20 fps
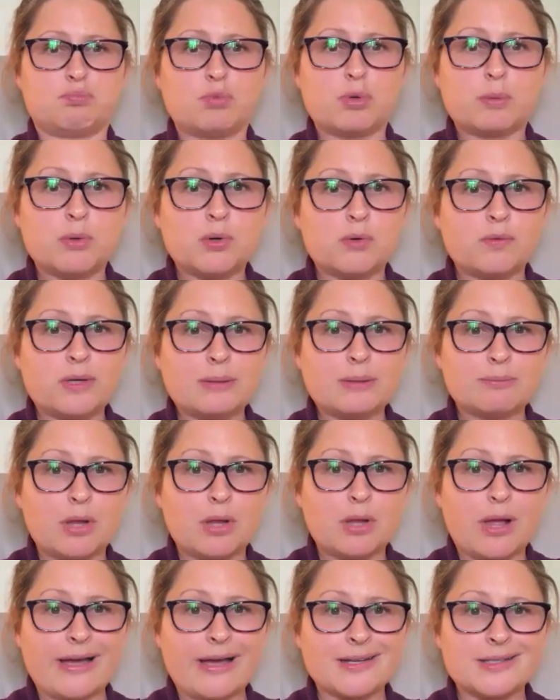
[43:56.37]

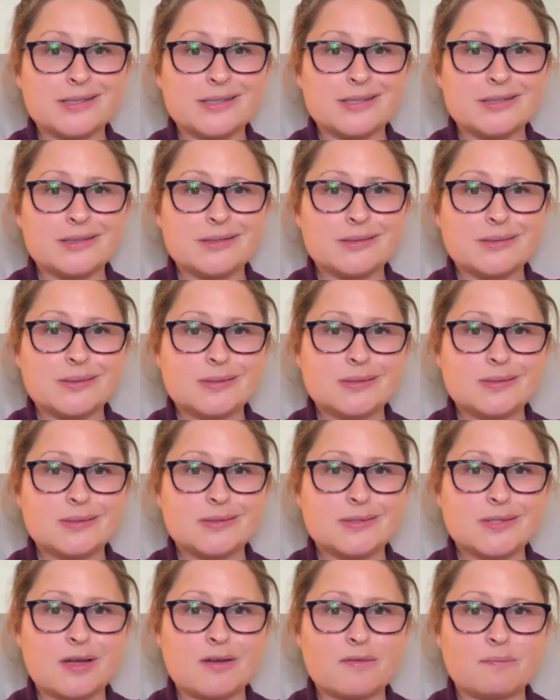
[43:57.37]
removing blockages
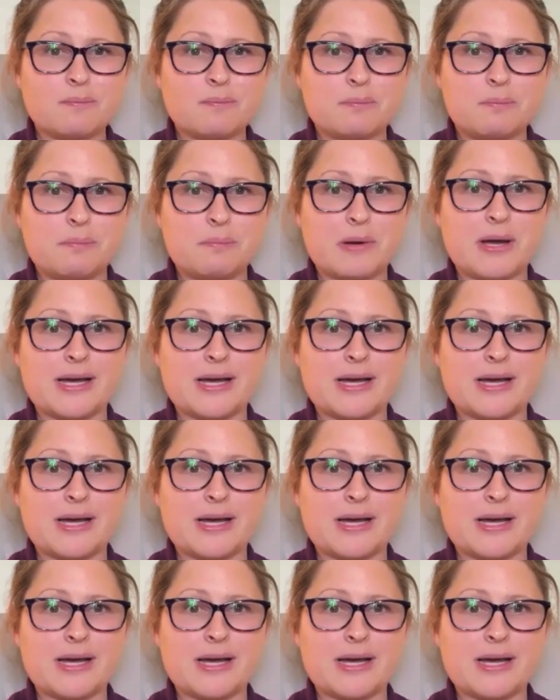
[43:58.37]
and stuff,